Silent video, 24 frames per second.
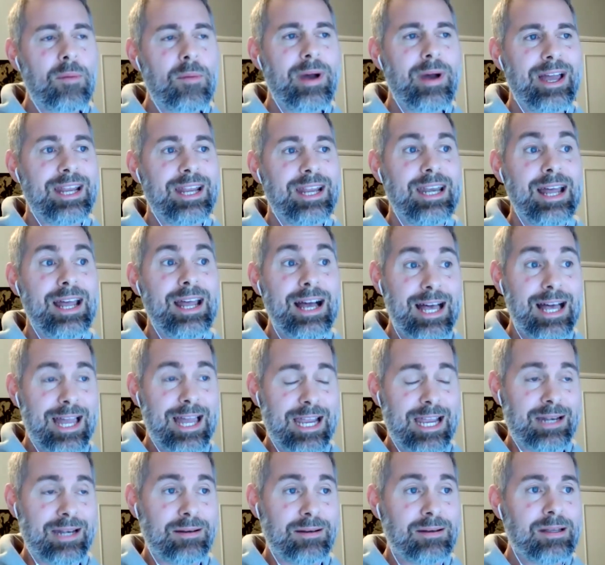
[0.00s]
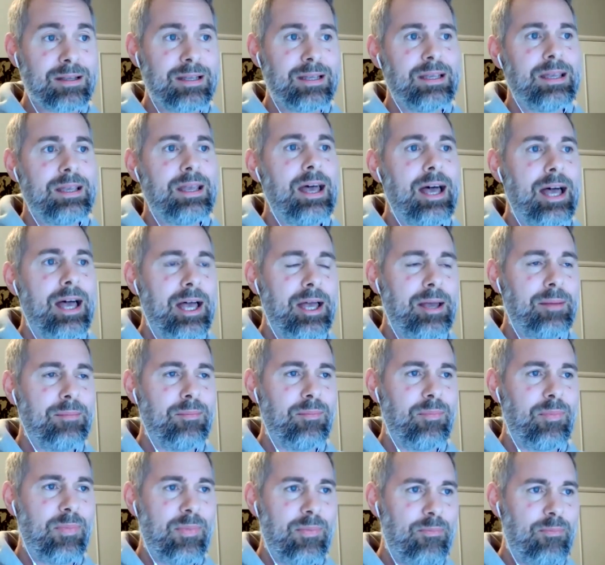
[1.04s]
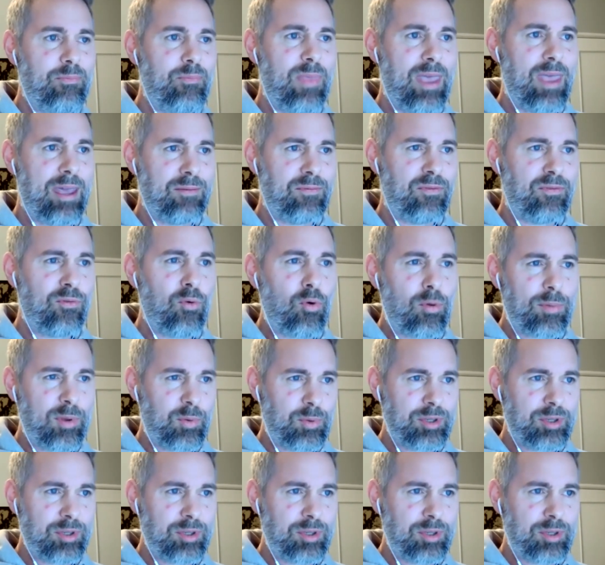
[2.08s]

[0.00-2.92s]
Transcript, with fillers: I 9, um, that form that we